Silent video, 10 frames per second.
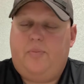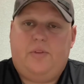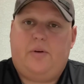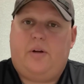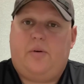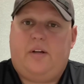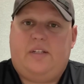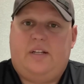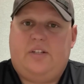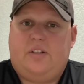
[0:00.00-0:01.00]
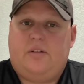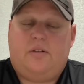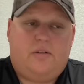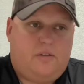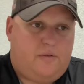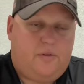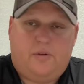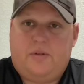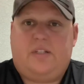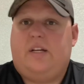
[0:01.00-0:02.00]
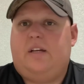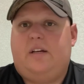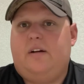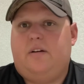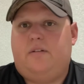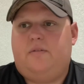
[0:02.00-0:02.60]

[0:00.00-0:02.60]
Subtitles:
during orientation, the food was taken care of.